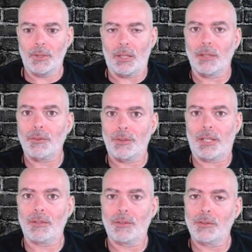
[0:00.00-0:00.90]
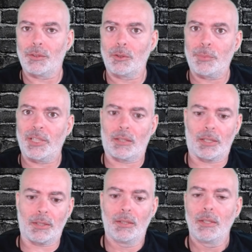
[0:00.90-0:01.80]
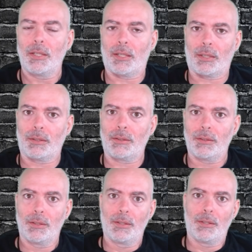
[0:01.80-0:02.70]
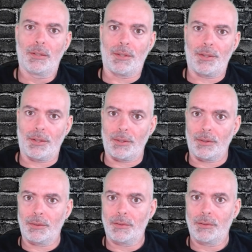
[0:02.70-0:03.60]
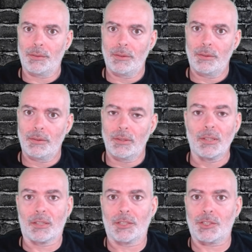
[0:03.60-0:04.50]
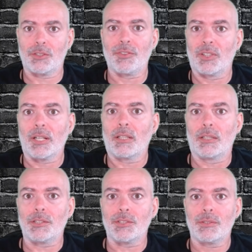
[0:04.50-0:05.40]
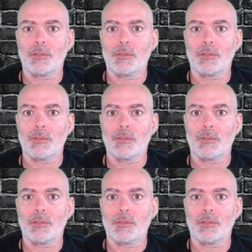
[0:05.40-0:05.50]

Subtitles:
other than they're a bit light, and the clutches feel like clutches.